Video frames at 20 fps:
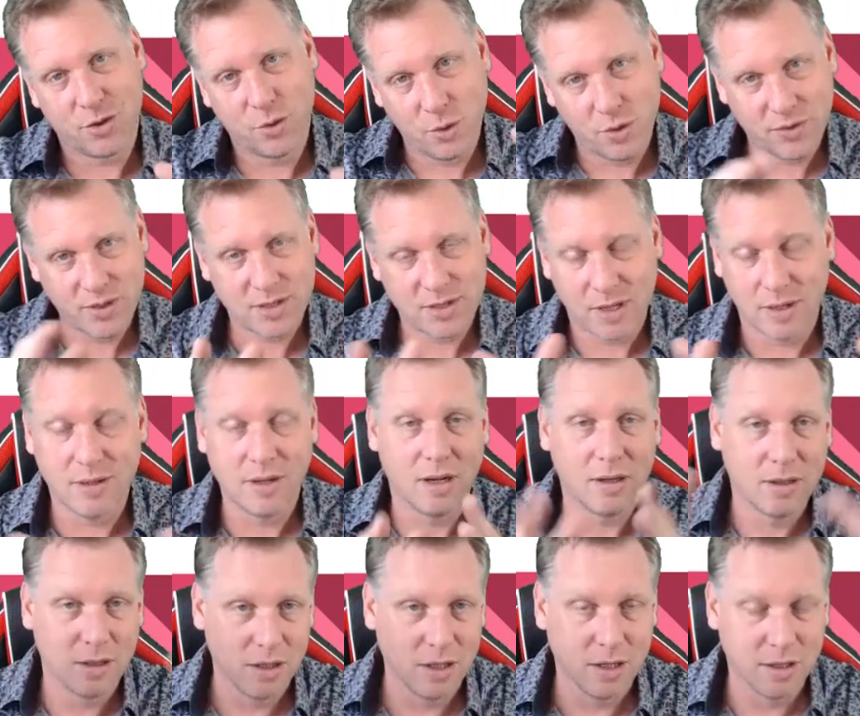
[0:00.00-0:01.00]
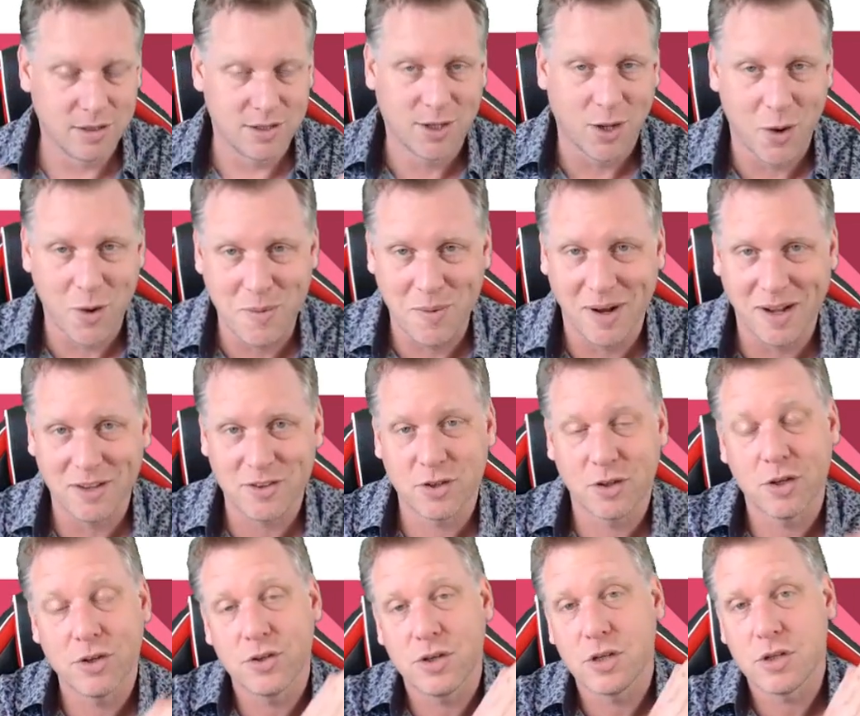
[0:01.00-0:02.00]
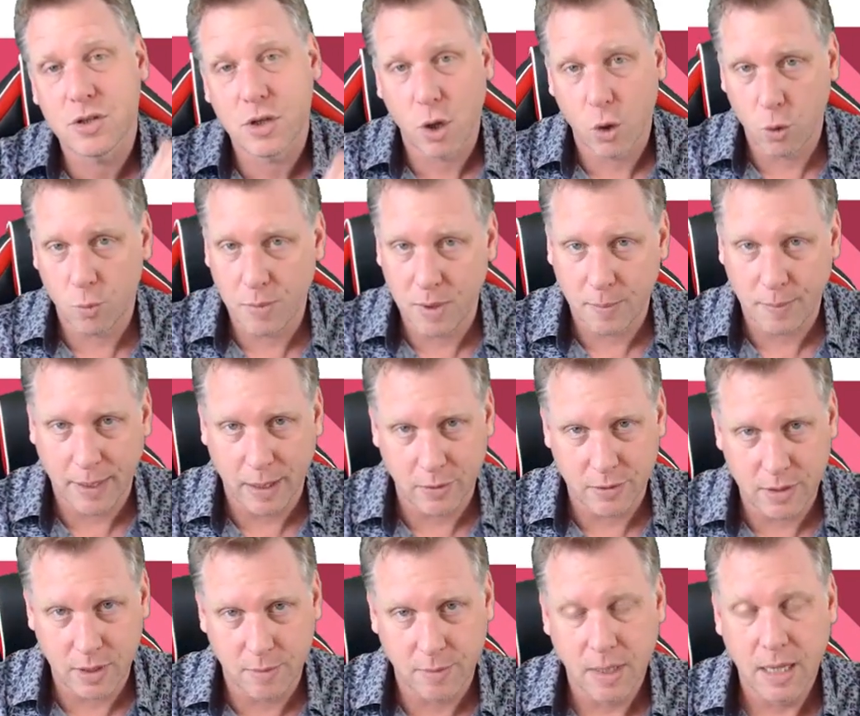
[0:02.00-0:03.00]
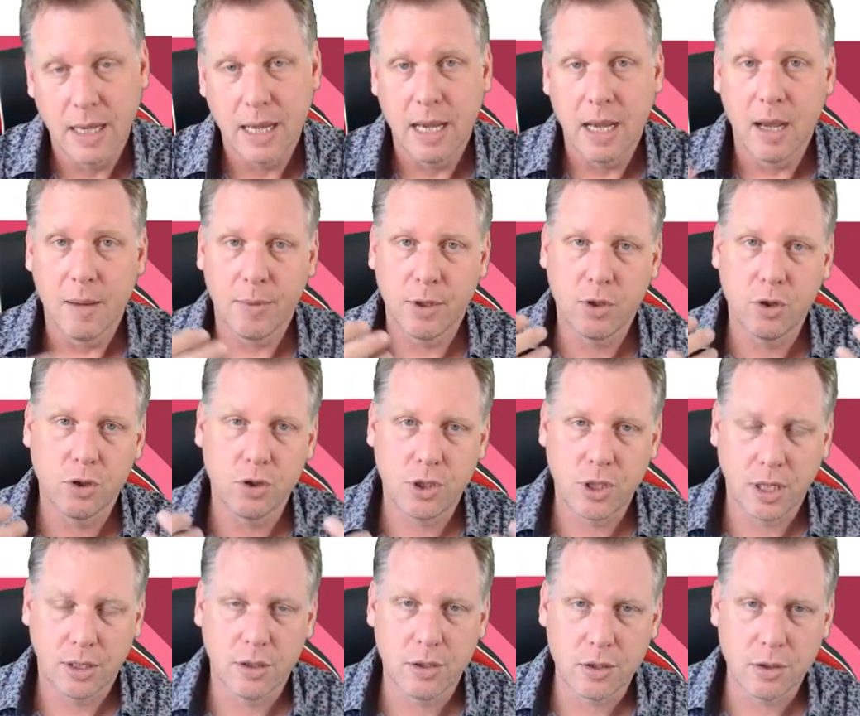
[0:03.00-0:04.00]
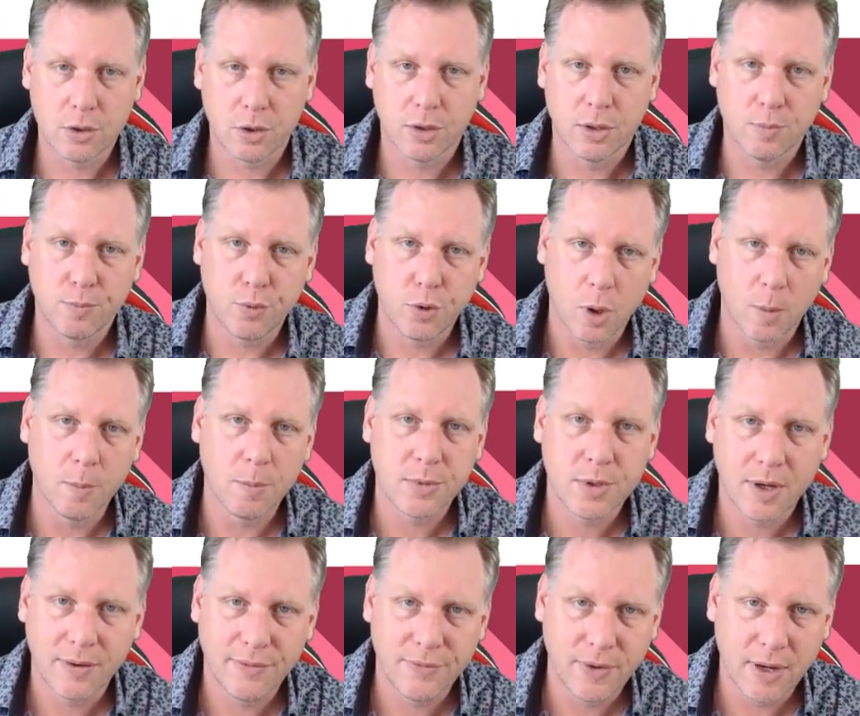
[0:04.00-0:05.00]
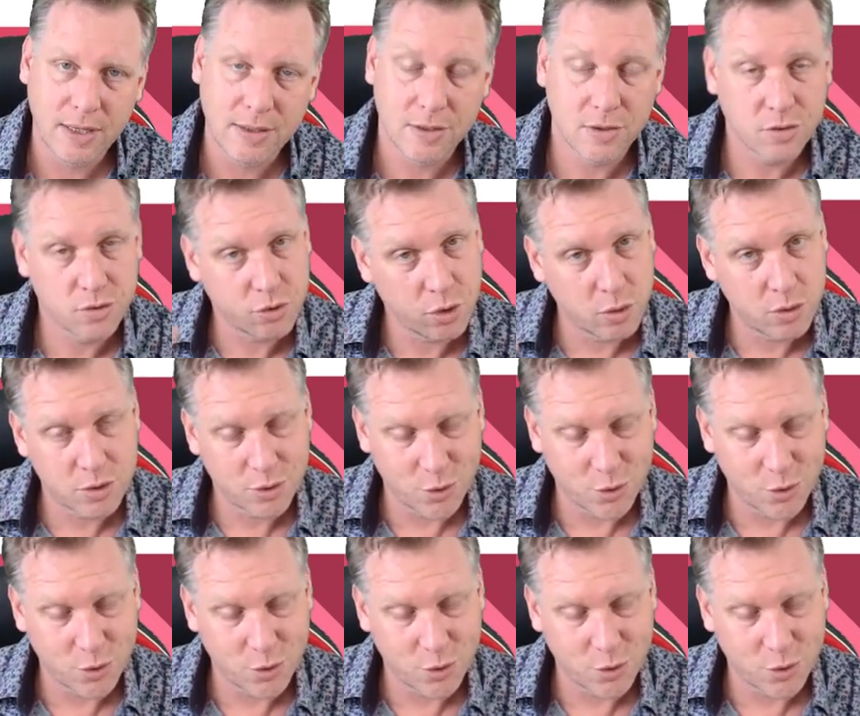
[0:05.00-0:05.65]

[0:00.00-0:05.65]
and all of this stuff, and I learned so much, and she told me about it because she understood the problems I face. It's a true